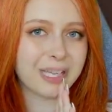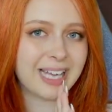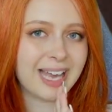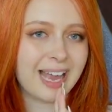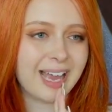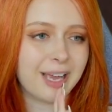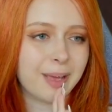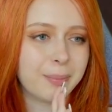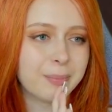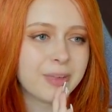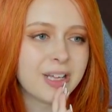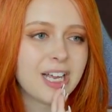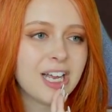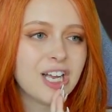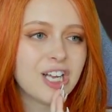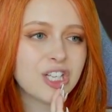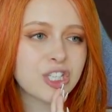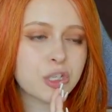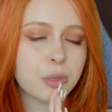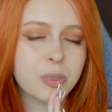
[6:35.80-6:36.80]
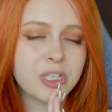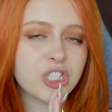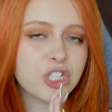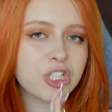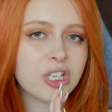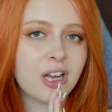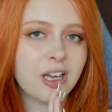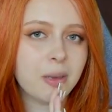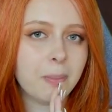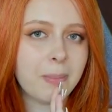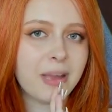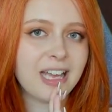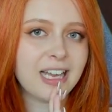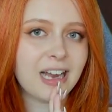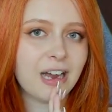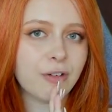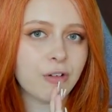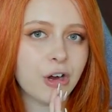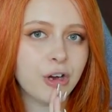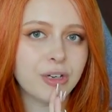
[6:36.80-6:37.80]
game. So we just kind of made
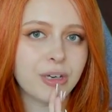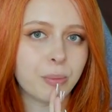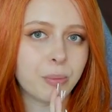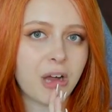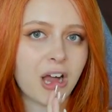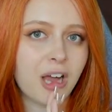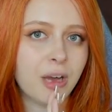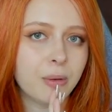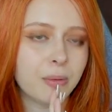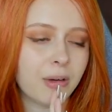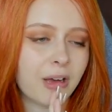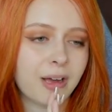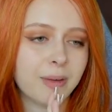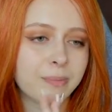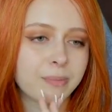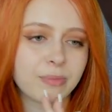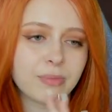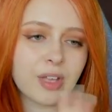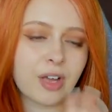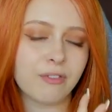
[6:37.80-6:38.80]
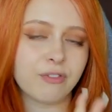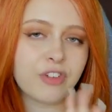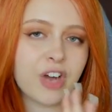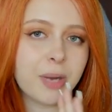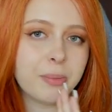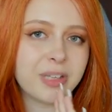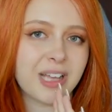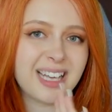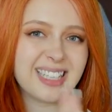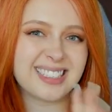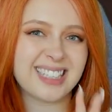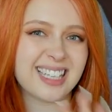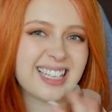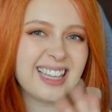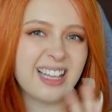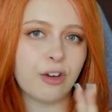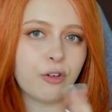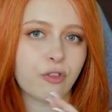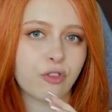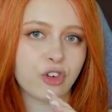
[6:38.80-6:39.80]
our own, and I'm fine with that. It's like
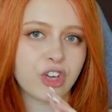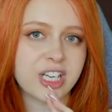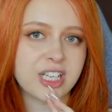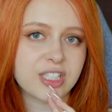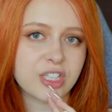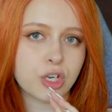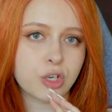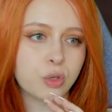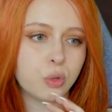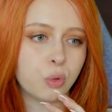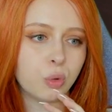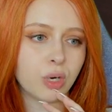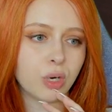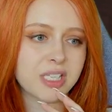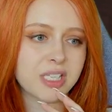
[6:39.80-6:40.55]
a little freezer cooler